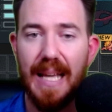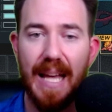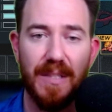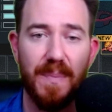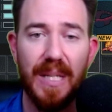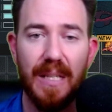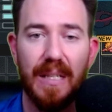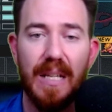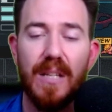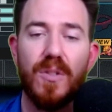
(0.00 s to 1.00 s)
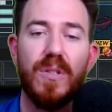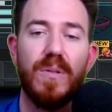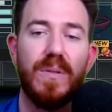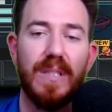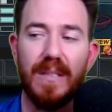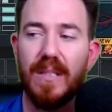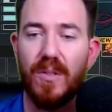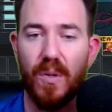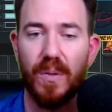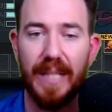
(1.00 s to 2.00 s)
as being an issue since it's
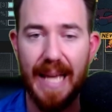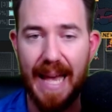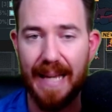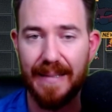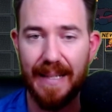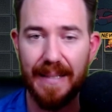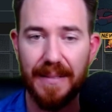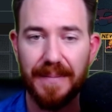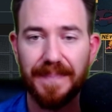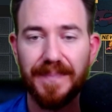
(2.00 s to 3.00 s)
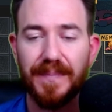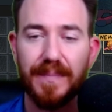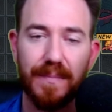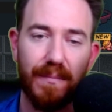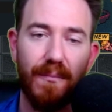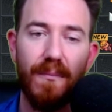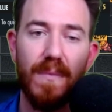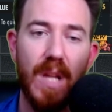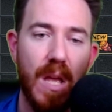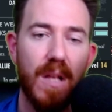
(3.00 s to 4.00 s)
early access.
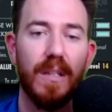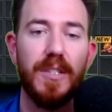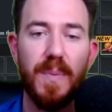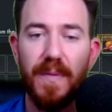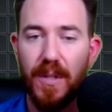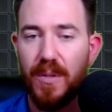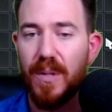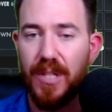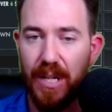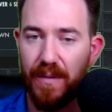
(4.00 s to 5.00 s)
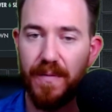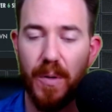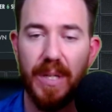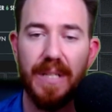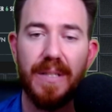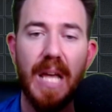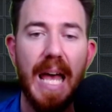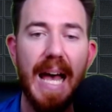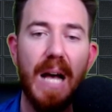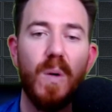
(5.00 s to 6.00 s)
Let's move on to our channel focus.
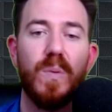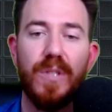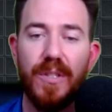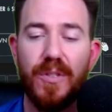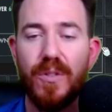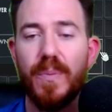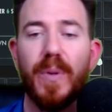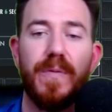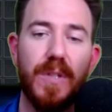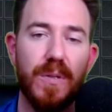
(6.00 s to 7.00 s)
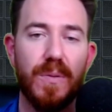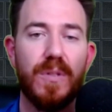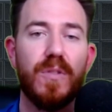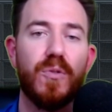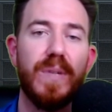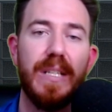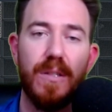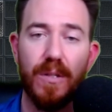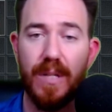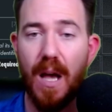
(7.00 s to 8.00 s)
How does Superfuse treat
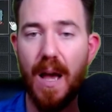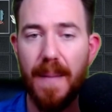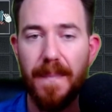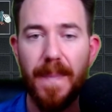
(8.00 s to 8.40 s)
your time?